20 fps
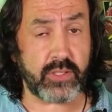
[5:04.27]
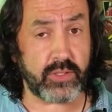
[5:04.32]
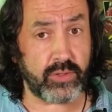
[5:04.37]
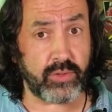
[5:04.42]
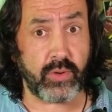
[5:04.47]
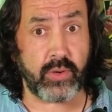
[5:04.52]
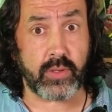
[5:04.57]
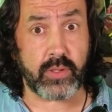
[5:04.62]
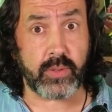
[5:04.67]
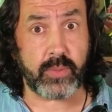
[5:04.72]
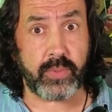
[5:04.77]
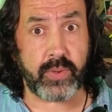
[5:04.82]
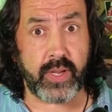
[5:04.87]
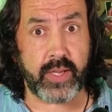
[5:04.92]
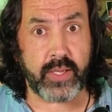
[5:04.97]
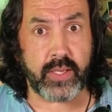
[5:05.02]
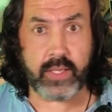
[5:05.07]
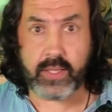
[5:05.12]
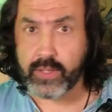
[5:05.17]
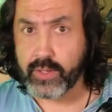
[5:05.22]
a stronger
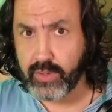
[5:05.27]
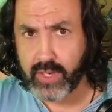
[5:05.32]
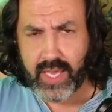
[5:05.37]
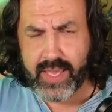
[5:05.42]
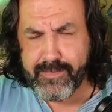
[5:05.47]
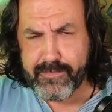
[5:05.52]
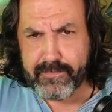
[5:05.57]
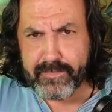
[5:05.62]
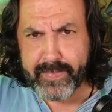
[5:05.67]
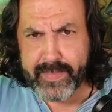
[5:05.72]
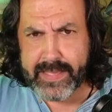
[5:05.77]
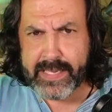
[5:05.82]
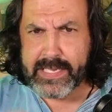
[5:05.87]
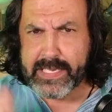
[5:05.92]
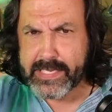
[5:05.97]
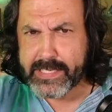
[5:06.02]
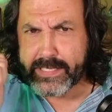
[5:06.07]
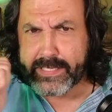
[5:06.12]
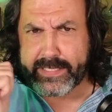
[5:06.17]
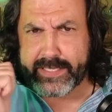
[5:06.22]
brand. Okay,
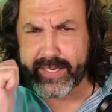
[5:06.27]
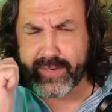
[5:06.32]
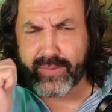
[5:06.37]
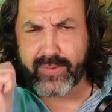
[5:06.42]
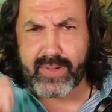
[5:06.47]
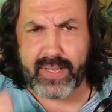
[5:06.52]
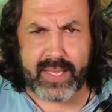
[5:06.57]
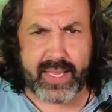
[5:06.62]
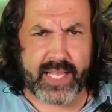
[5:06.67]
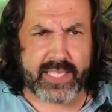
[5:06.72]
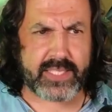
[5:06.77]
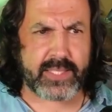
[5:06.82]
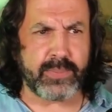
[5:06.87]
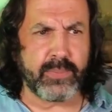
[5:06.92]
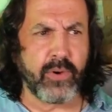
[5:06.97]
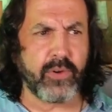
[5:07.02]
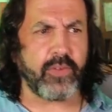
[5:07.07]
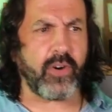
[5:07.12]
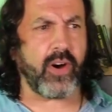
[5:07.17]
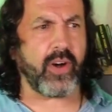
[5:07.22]
so let's
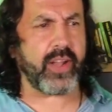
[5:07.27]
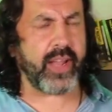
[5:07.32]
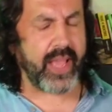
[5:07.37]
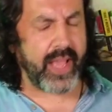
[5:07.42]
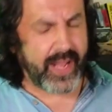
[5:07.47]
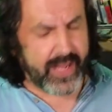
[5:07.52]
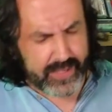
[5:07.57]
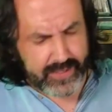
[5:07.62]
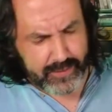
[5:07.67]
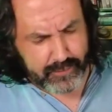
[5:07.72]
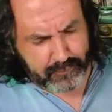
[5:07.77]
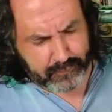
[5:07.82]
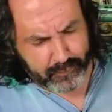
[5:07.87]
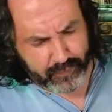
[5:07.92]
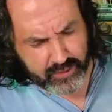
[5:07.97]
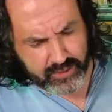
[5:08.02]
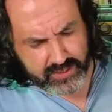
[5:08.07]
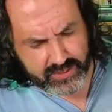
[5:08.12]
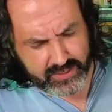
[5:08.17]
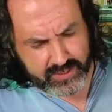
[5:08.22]
move on. And the
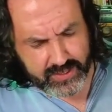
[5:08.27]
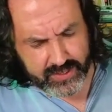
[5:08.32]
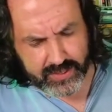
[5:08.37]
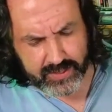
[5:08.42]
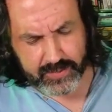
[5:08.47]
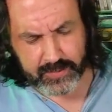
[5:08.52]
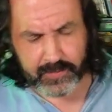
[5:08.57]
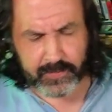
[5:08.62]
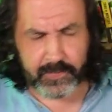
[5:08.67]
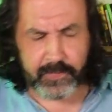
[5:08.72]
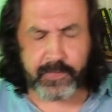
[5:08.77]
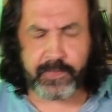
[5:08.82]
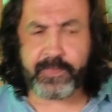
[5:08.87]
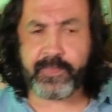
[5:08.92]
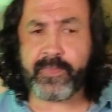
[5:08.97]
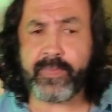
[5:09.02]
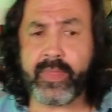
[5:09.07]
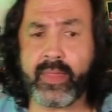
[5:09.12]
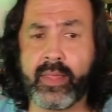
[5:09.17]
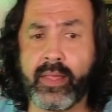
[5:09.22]
first
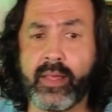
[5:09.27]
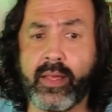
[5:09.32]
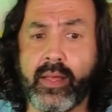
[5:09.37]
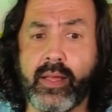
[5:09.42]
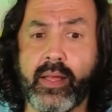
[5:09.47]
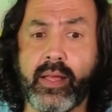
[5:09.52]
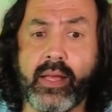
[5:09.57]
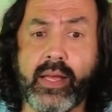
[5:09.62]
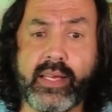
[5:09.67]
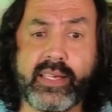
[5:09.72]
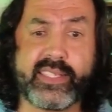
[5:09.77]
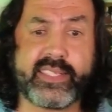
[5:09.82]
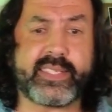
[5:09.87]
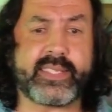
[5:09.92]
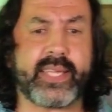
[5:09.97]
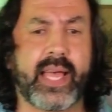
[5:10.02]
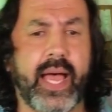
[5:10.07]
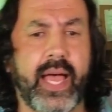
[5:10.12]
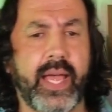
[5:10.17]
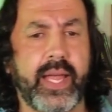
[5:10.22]

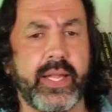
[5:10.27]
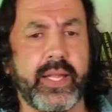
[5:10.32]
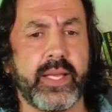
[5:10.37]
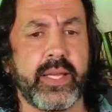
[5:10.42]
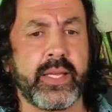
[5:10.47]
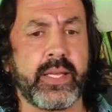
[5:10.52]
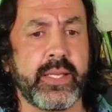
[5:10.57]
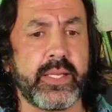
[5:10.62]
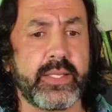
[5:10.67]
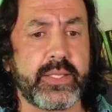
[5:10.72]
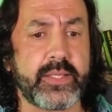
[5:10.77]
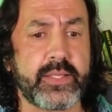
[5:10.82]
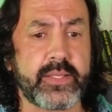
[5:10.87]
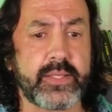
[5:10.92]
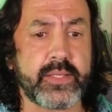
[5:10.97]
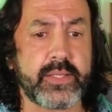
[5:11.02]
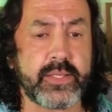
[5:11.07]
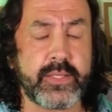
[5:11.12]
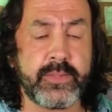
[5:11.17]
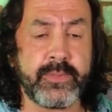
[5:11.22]
sign
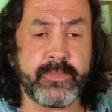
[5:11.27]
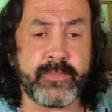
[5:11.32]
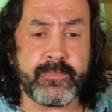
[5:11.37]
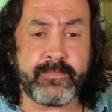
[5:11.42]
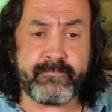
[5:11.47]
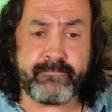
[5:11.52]
is